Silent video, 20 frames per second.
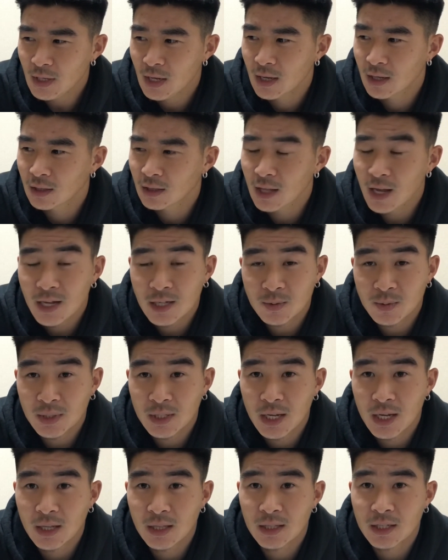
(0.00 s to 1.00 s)
And last but
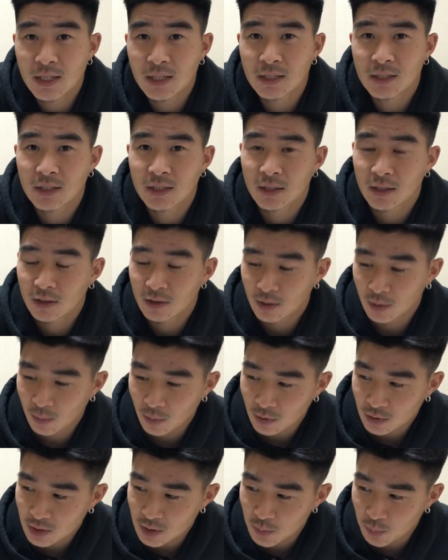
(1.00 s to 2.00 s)
not least, the
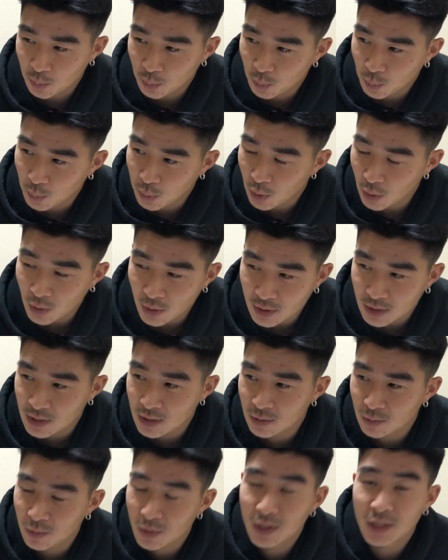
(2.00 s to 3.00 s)
most
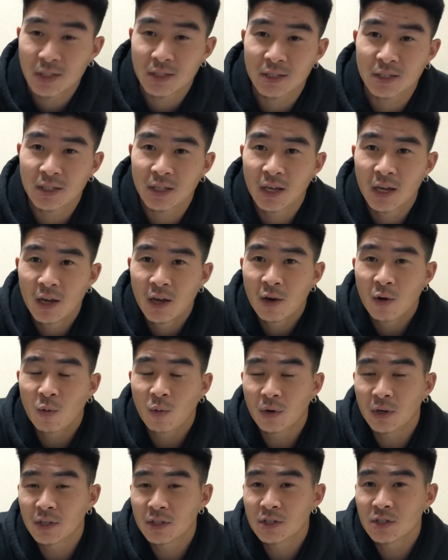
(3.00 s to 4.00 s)
important reason
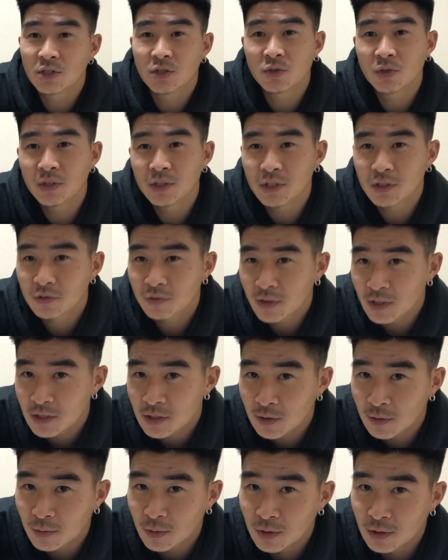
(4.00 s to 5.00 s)
why you should join these
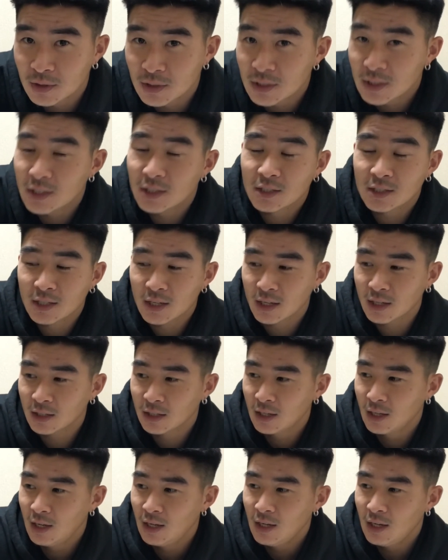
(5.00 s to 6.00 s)
festivals is that
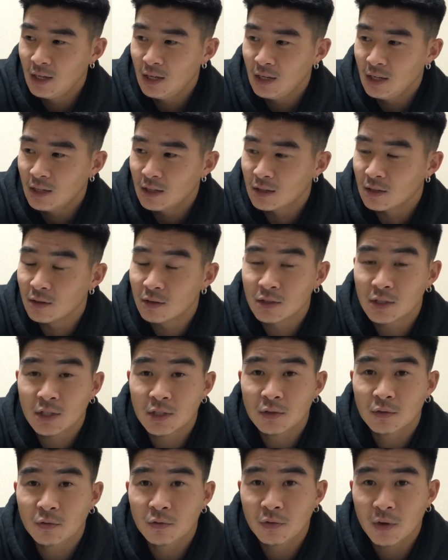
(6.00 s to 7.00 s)
they're
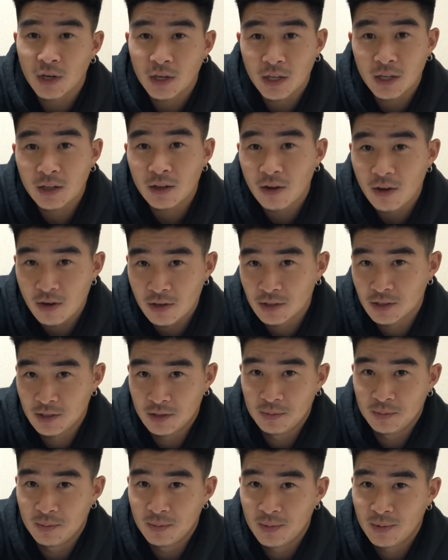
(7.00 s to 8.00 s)
just fucking awesome.
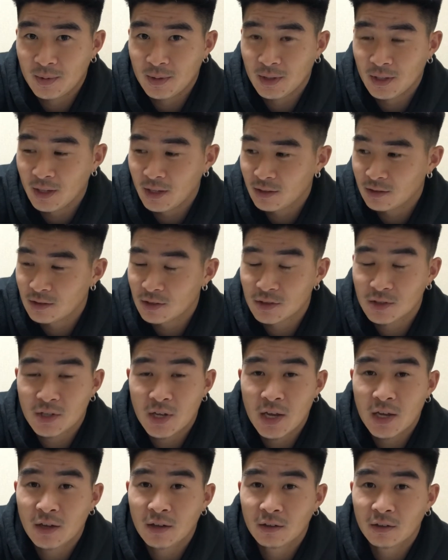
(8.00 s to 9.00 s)
Like, just
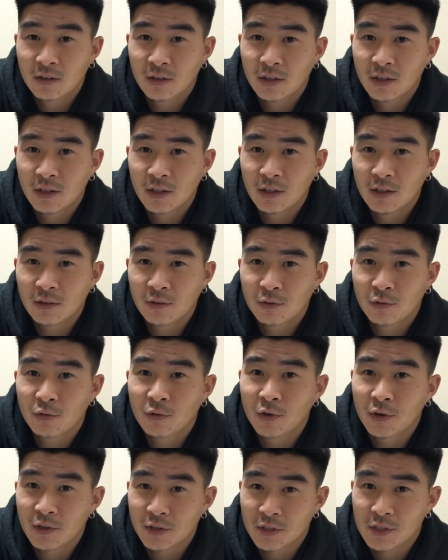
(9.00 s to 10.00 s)
take a look at it
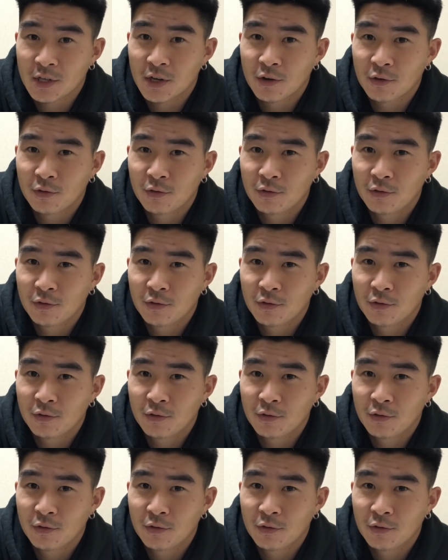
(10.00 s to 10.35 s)
for yourself.